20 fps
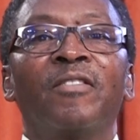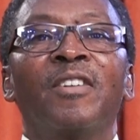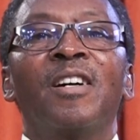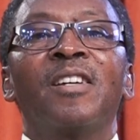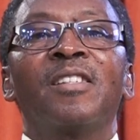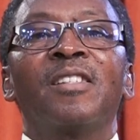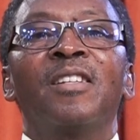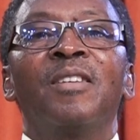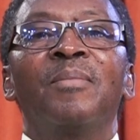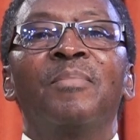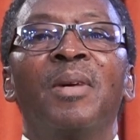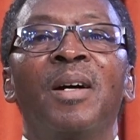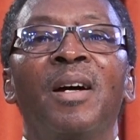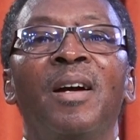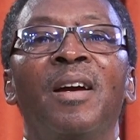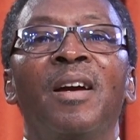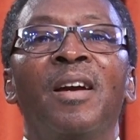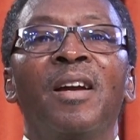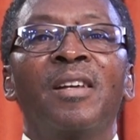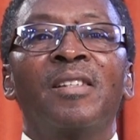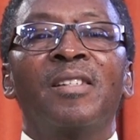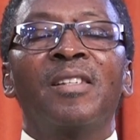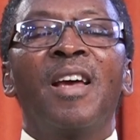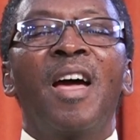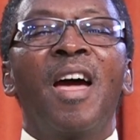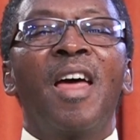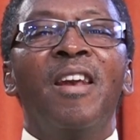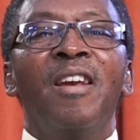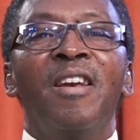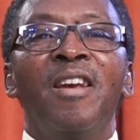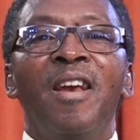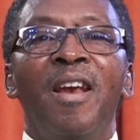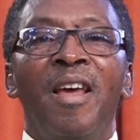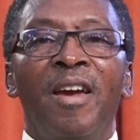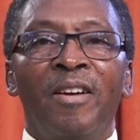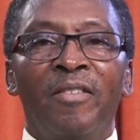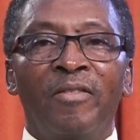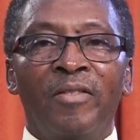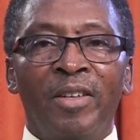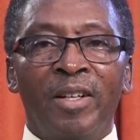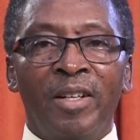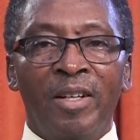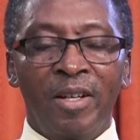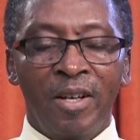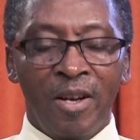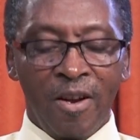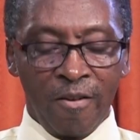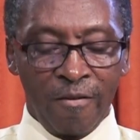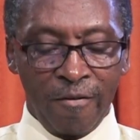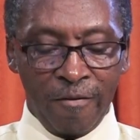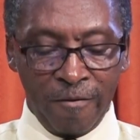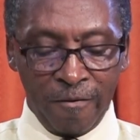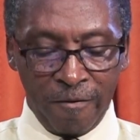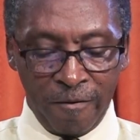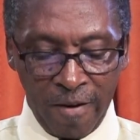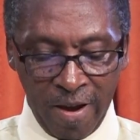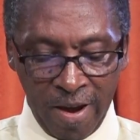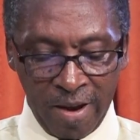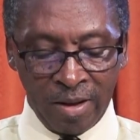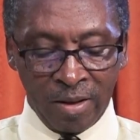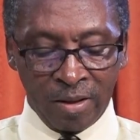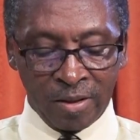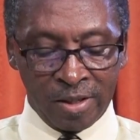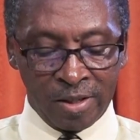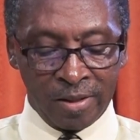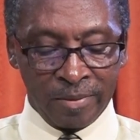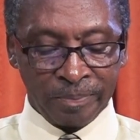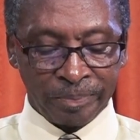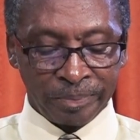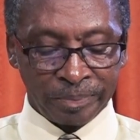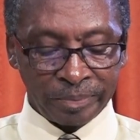verse number 8, never fails.